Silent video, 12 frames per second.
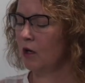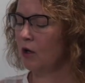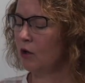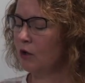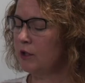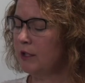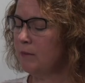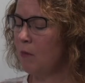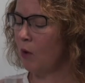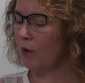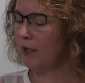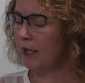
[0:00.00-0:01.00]
Early
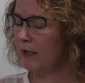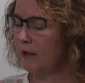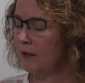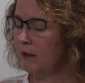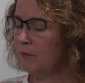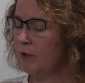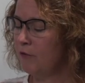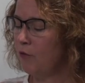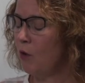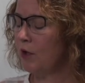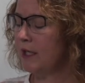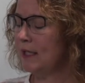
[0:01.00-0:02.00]
morning,
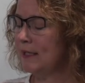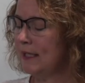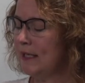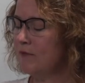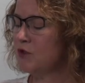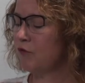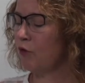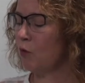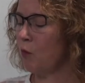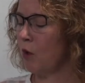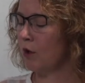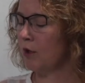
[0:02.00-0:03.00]
before he leaves for
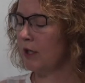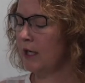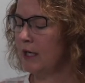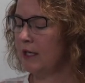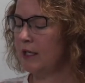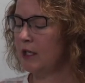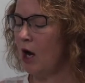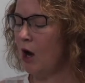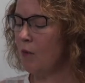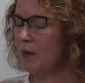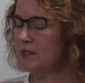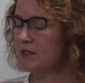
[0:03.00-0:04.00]
work, he
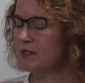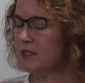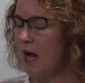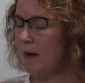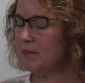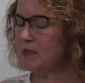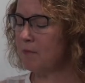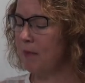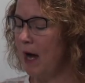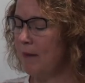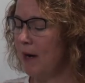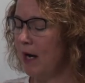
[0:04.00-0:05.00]
always stops
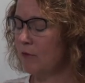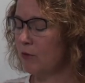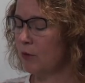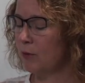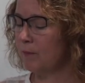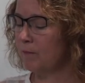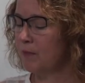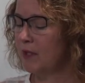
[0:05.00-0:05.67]
by my room,